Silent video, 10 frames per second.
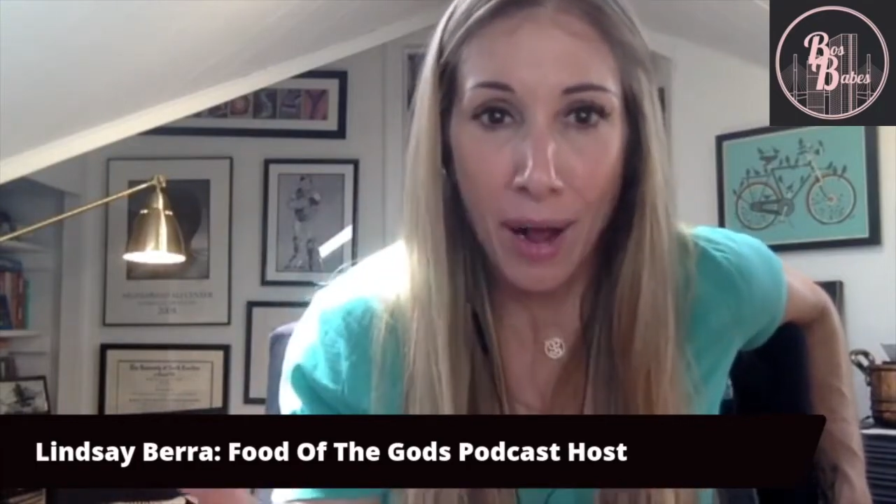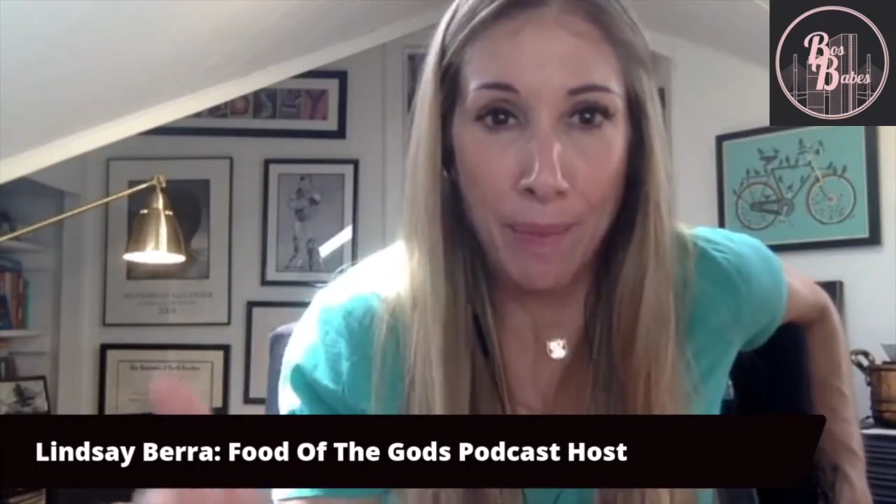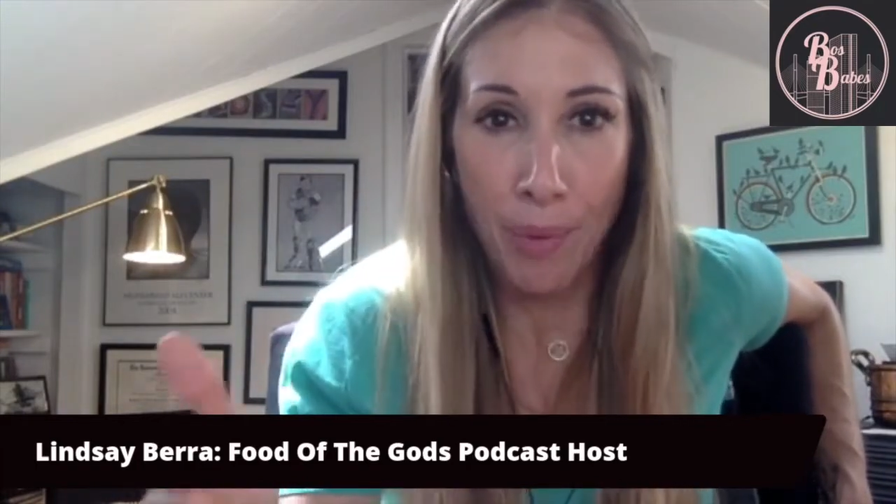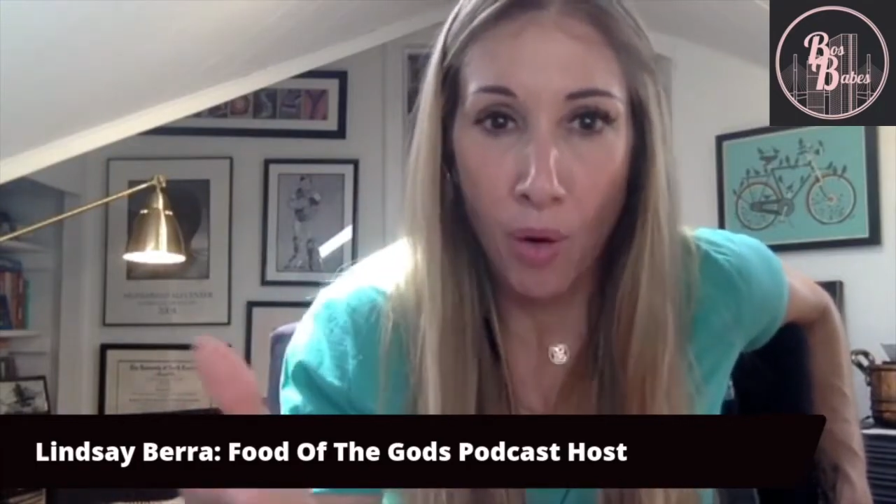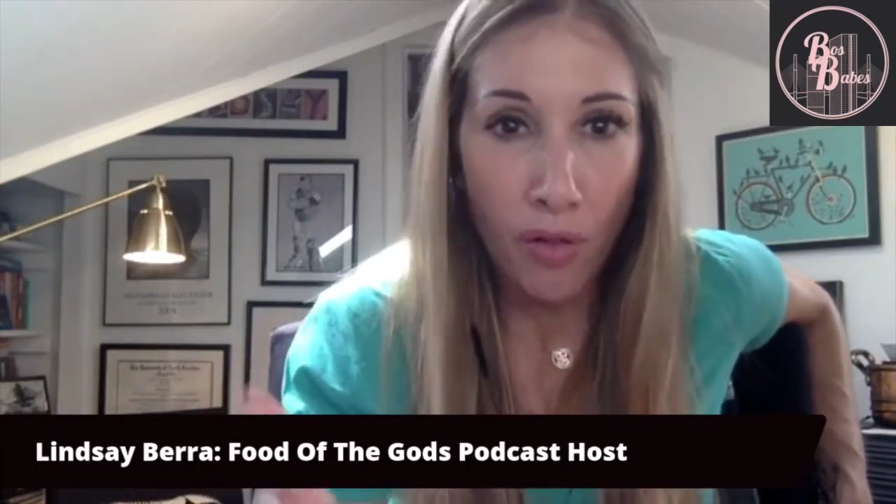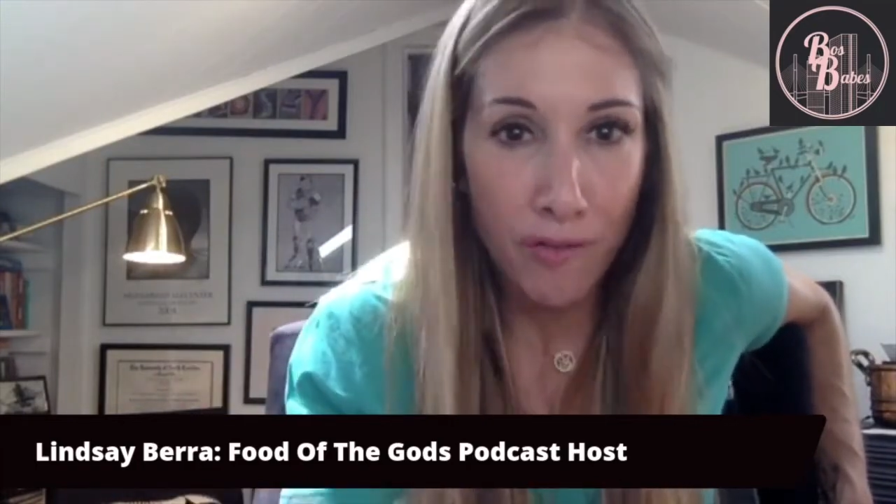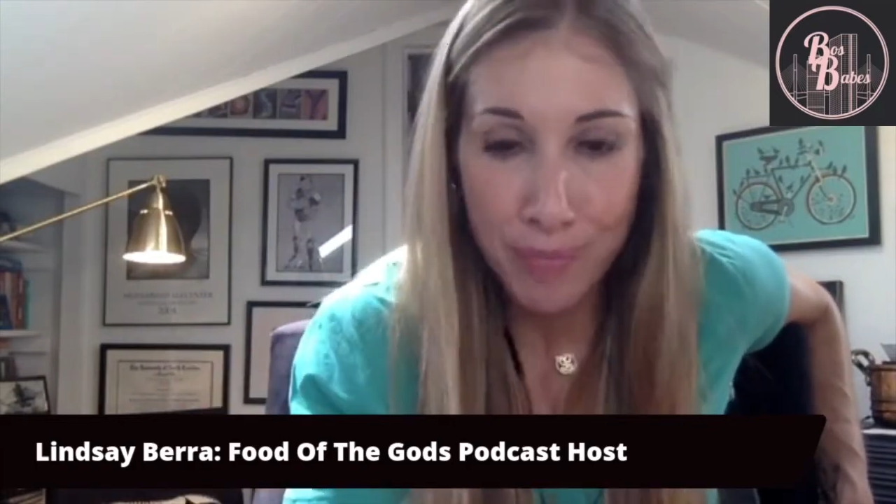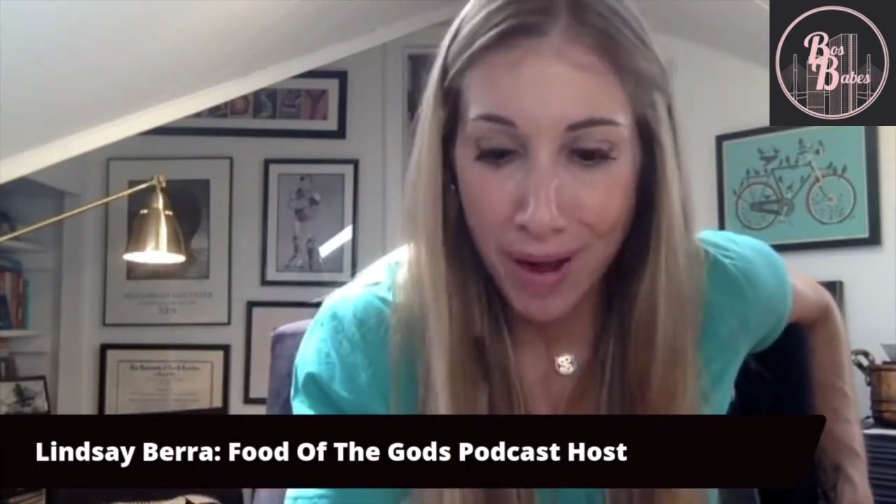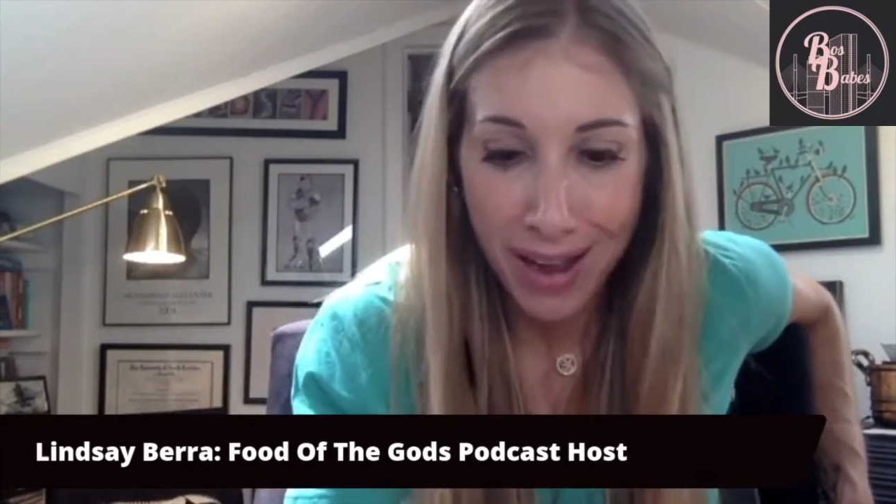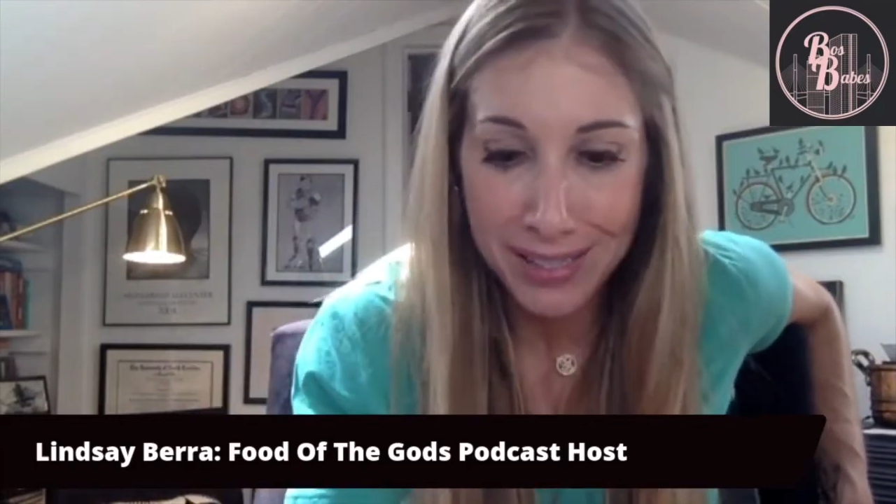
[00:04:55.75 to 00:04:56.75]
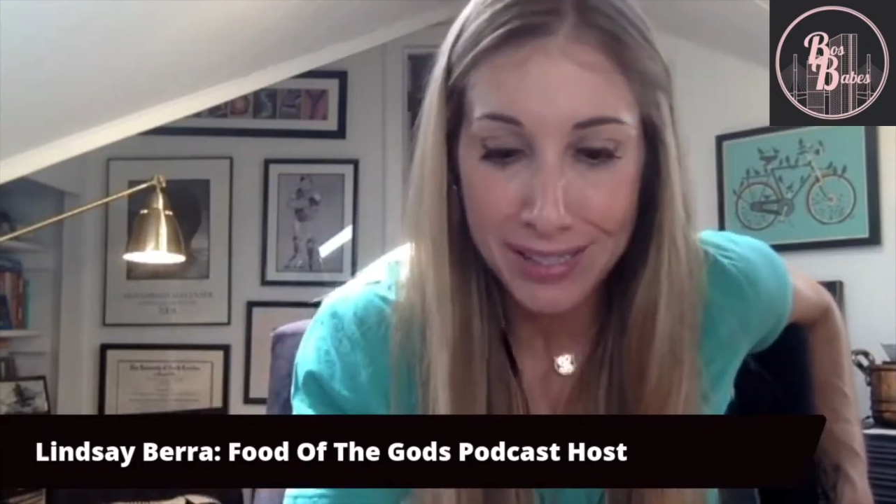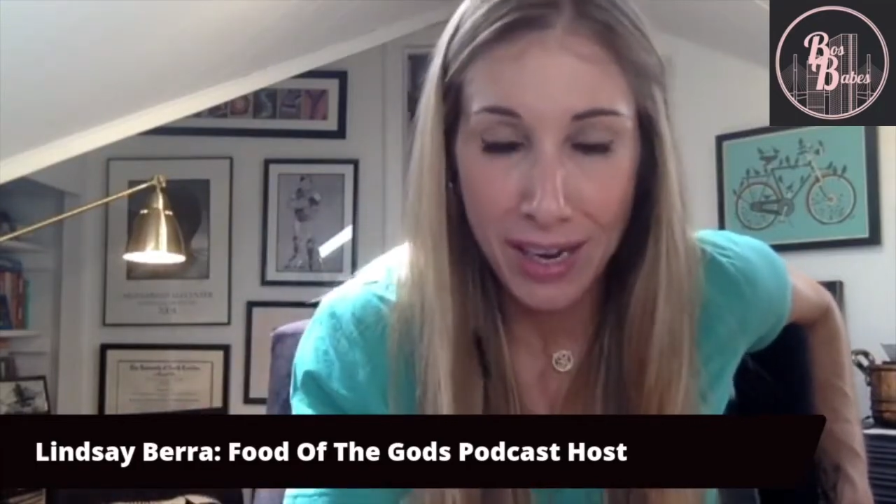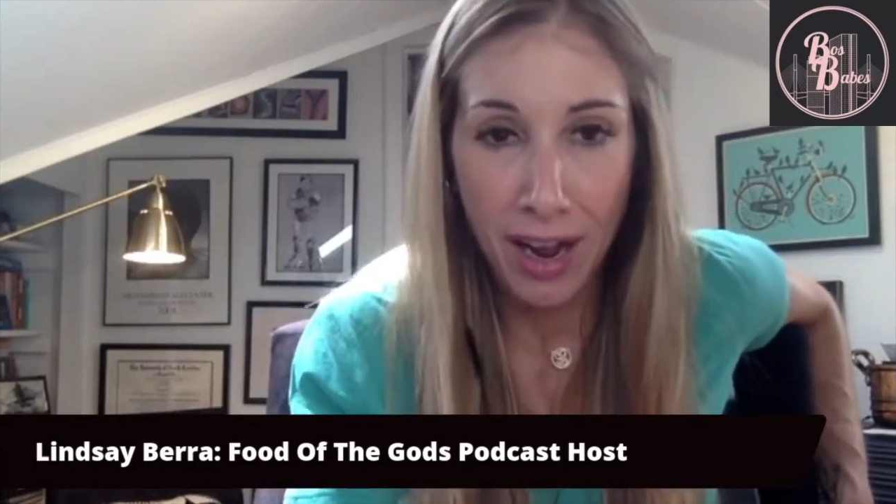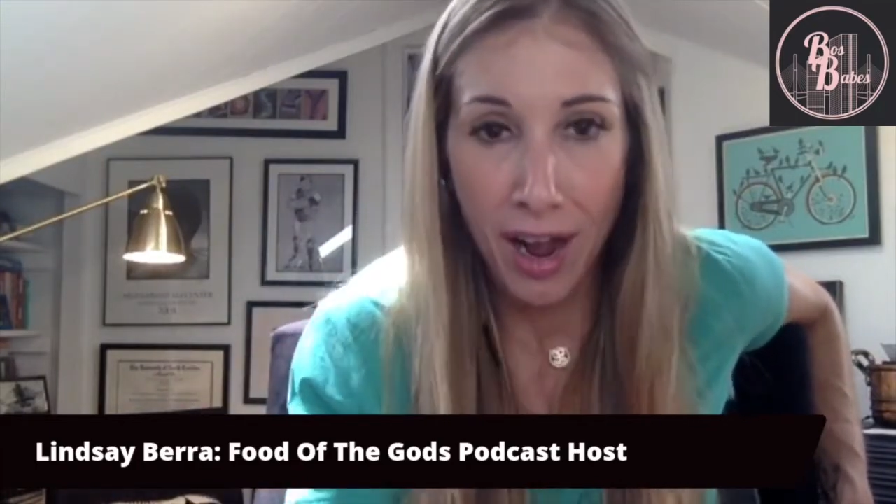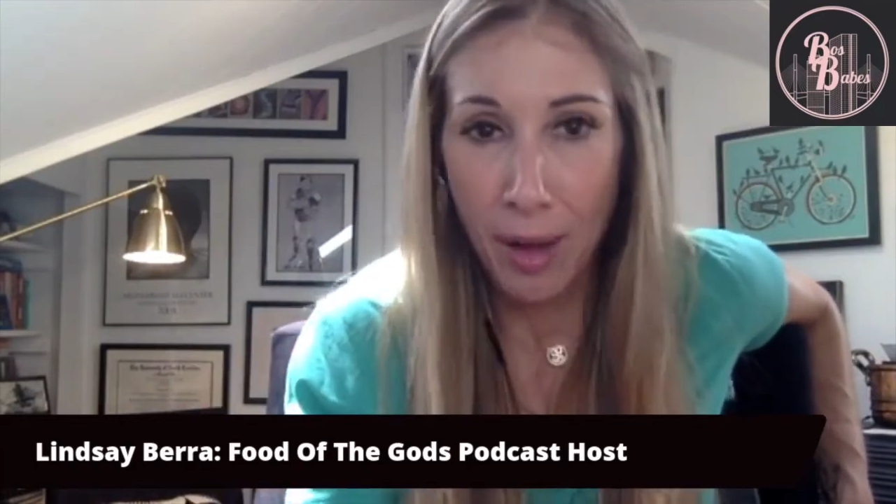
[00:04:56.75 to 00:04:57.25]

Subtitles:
a bowl of pasta,